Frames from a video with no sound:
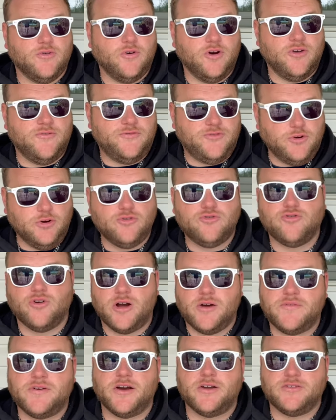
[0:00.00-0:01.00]
If you're
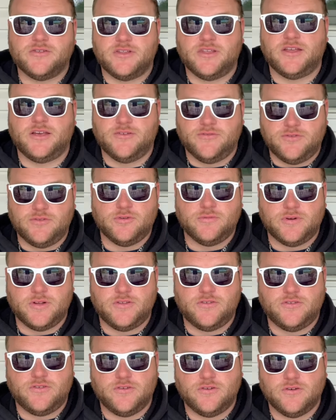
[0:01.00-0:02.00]
driving under the
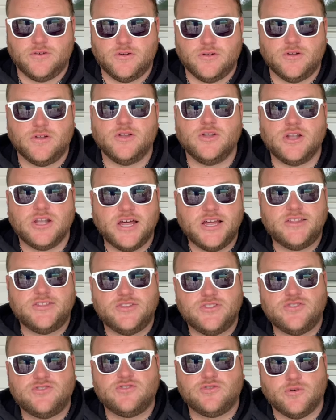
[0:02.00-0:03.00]
influence, let
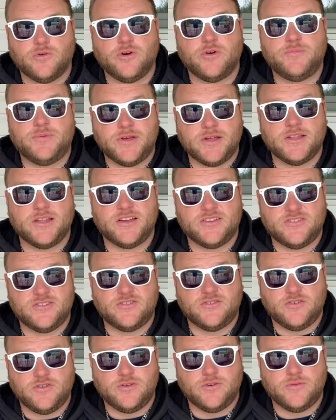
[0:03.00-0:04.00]
this story be a
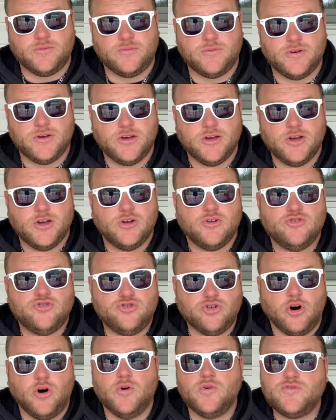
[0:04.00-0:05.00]
lesson to you.
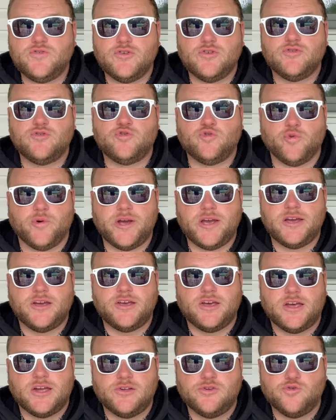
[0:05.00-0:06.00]
Don't drink
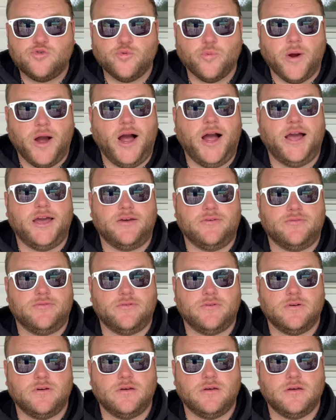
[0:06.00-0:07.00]
and drive.
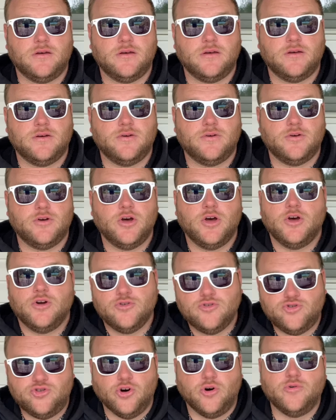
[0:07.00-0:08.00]

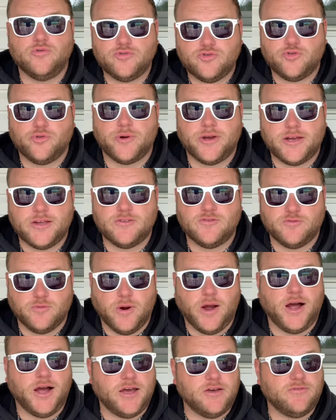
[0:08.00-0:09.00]
Don't drink and
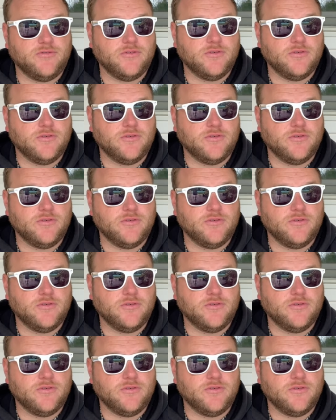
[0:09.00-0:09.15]
drive.